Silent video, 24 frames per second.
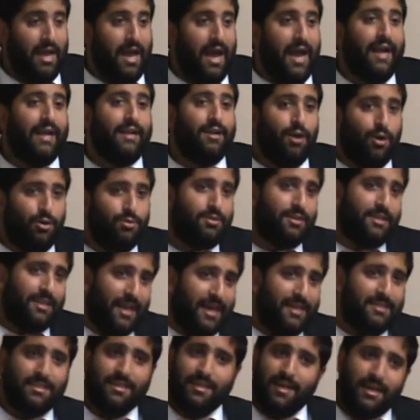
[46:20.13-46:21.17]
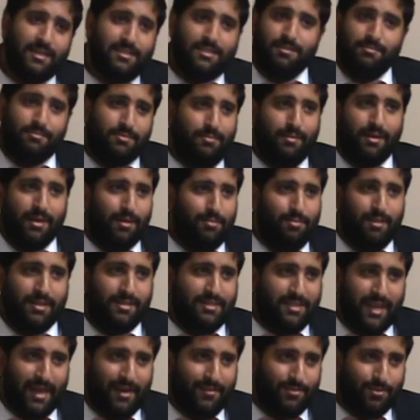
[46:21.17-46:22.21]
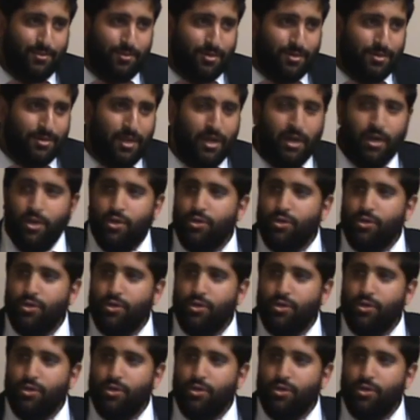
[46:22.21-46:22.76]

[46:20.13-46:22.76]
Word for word: And he knows that he has a custom to make a blessing afterwards.